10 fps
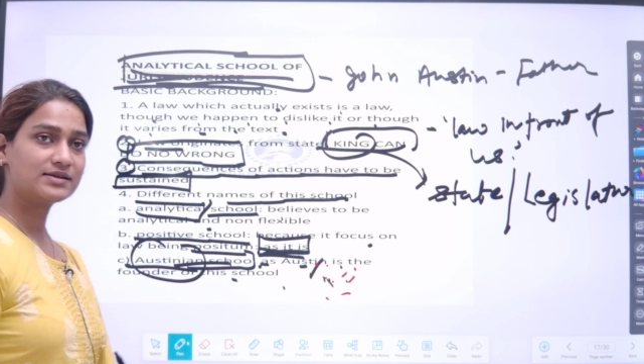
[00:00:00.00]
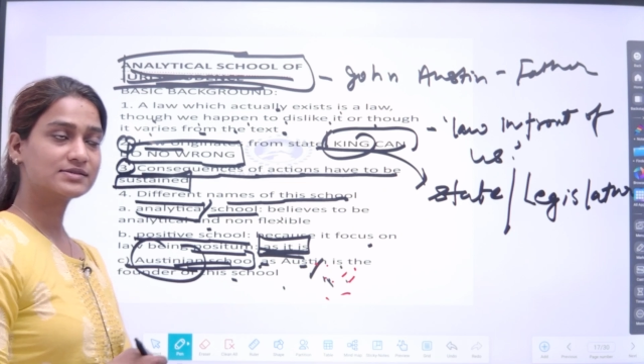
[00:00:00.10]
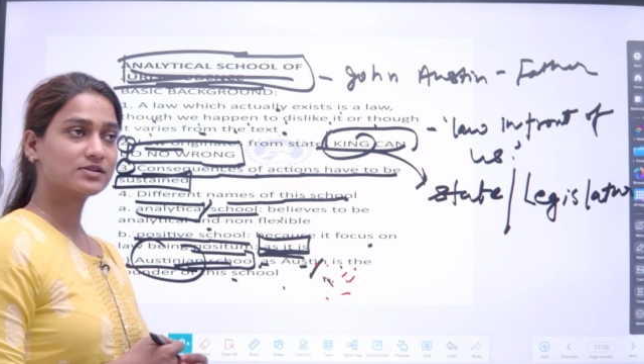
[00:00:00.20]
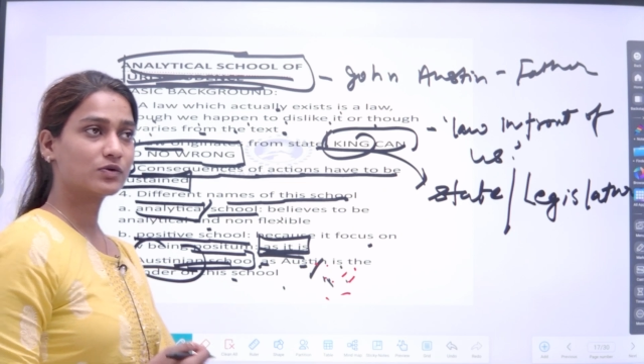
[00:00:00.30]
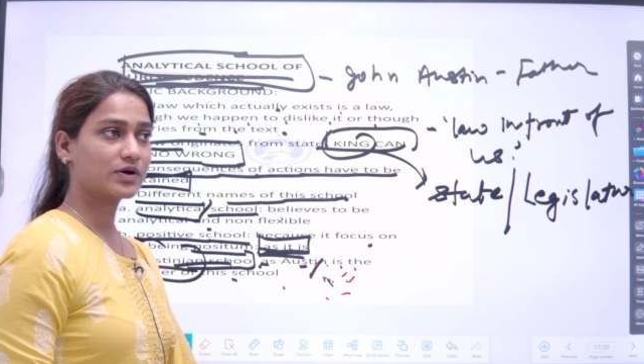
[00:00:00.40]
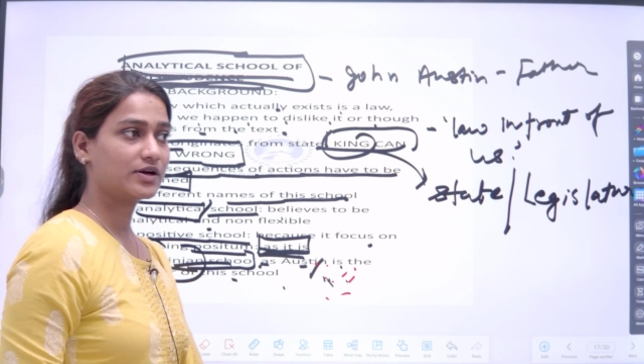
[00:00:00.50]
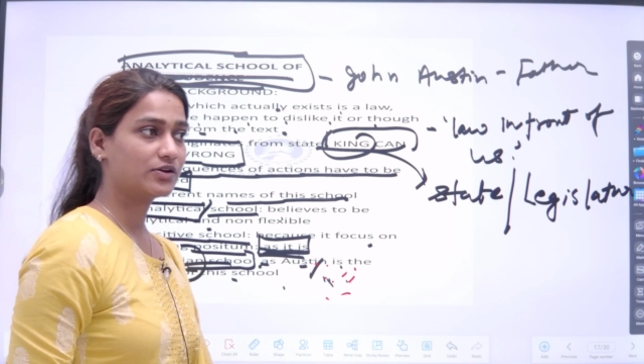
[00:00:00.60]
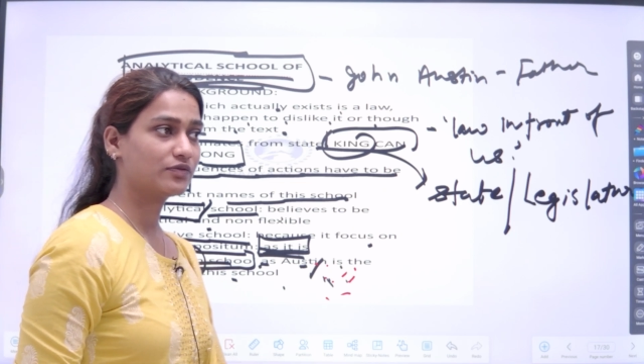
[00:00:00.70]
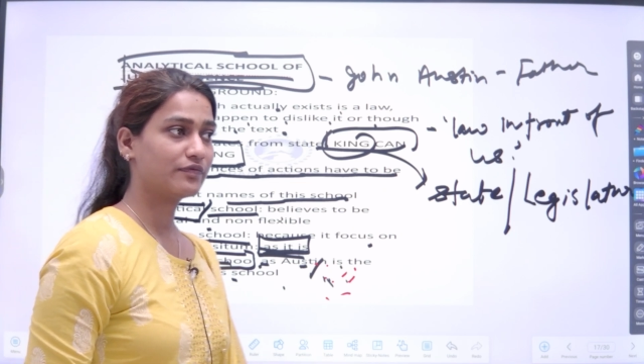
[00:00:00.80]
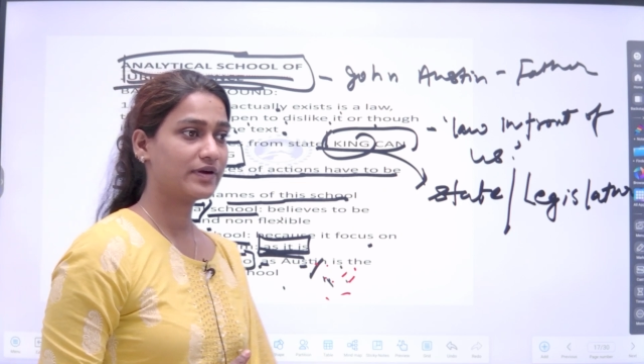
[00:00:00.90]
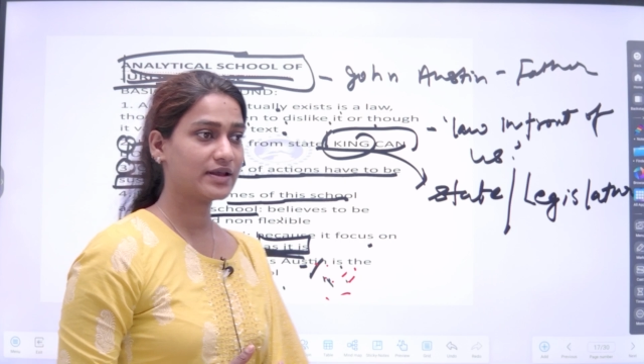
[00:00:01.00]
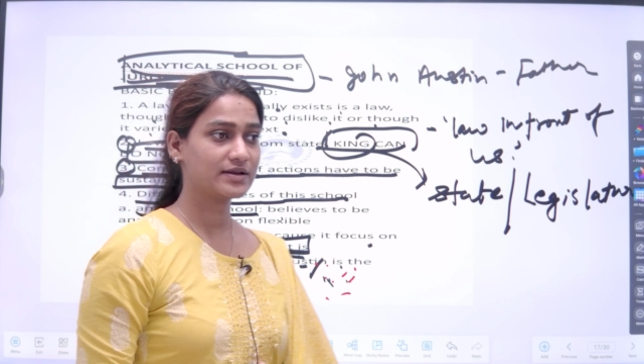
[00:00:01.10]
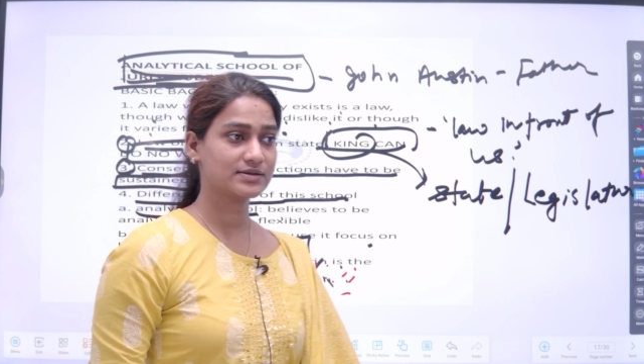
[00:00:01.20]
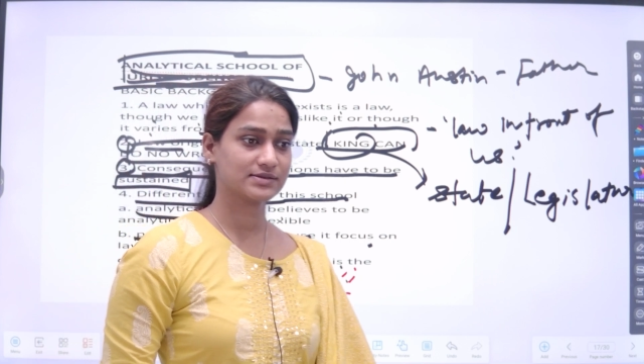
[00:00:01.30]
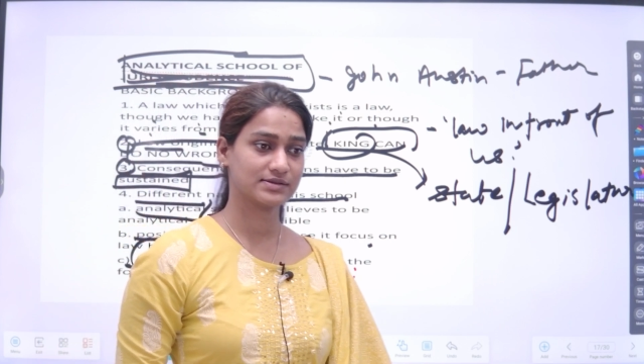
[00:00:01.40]
look into the
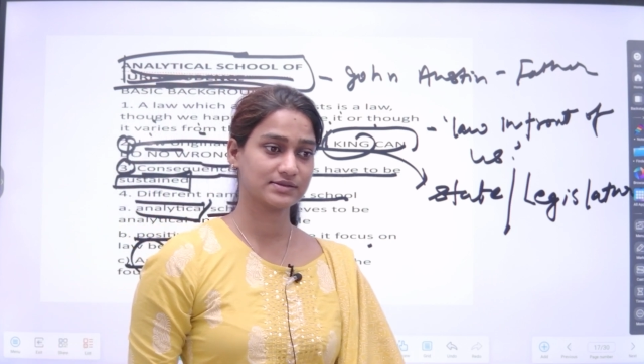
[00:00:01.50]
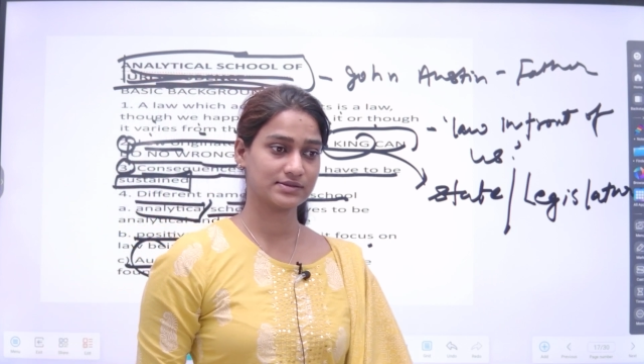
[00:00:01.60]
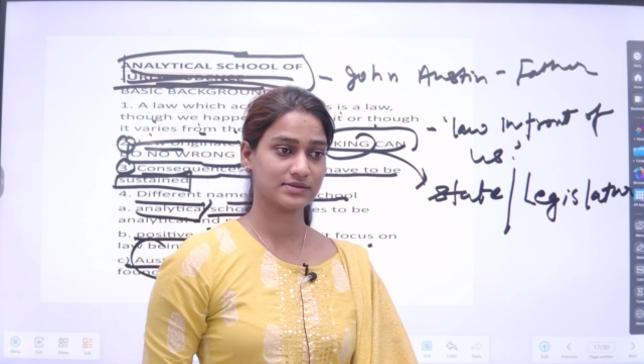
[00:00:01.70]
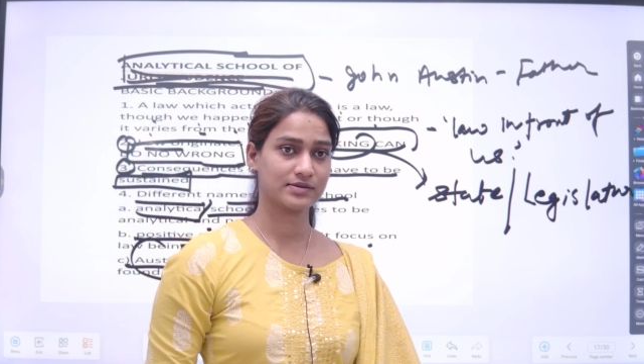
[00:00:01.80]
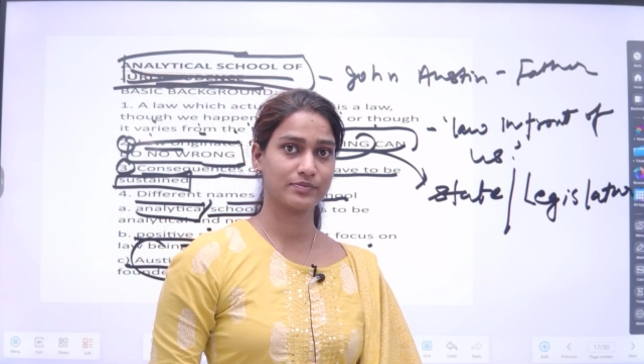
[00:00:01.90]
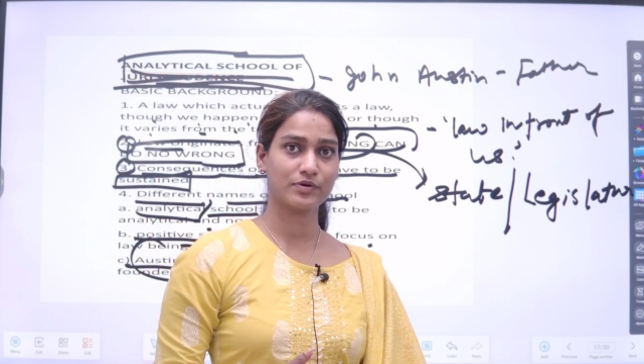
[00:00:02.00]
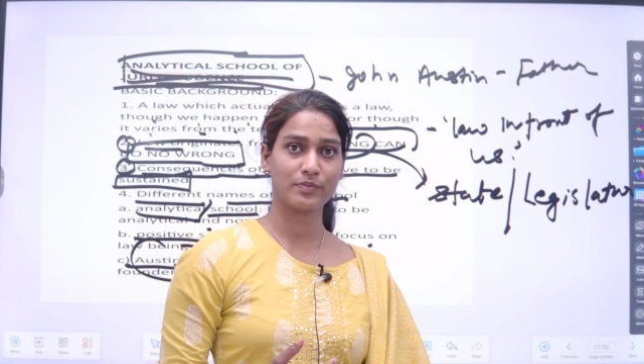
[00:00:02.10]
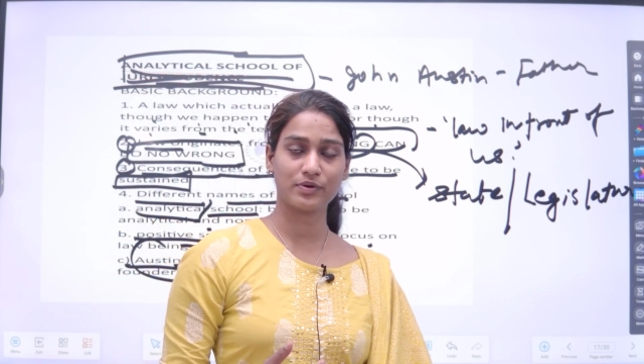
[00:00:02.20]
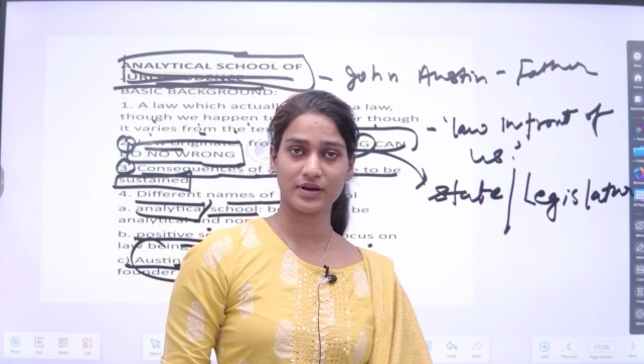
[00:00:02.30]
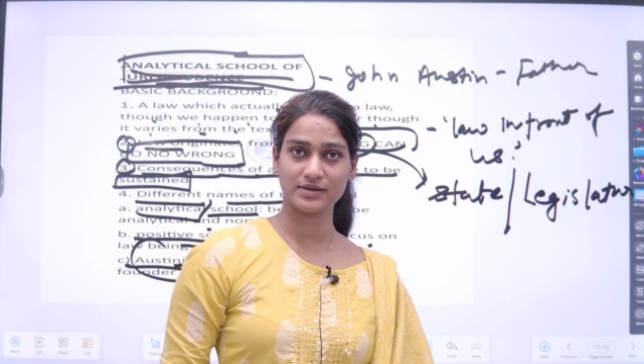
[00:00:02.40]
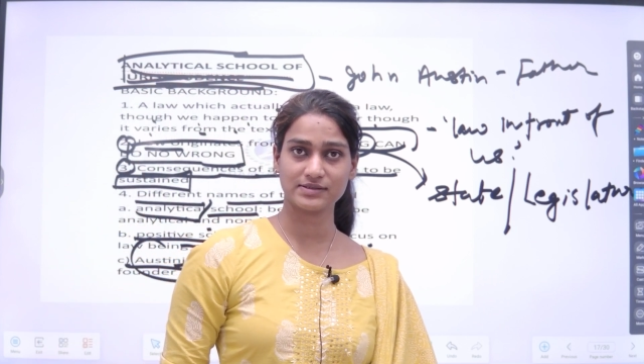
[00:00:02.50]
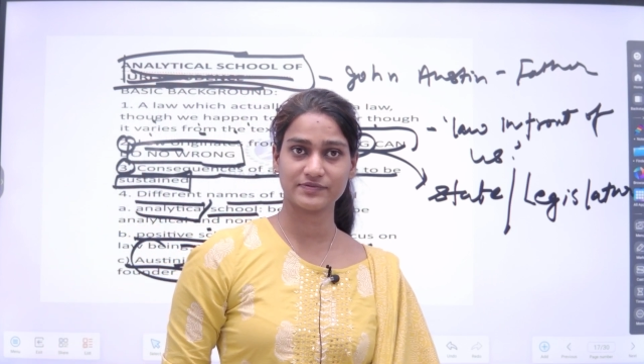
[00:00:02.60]
various proponents